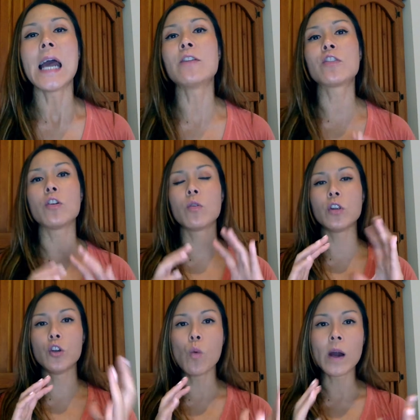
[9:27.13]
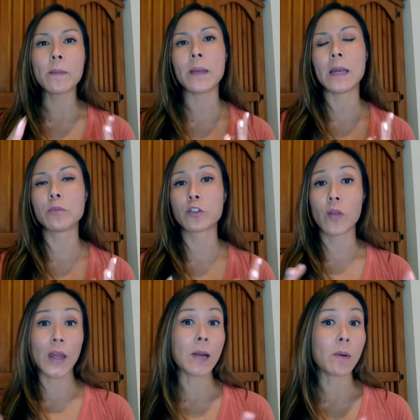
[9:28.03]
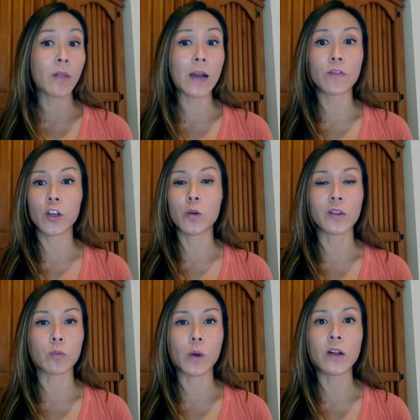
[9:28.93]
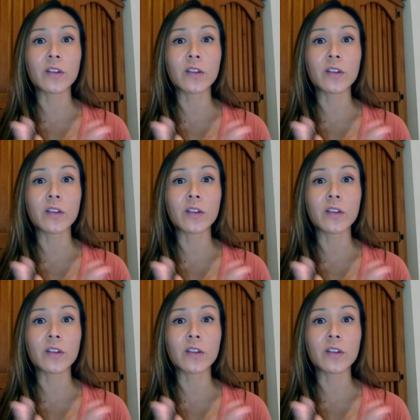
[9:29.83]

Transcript: And so you want to be able to think about that for you as well.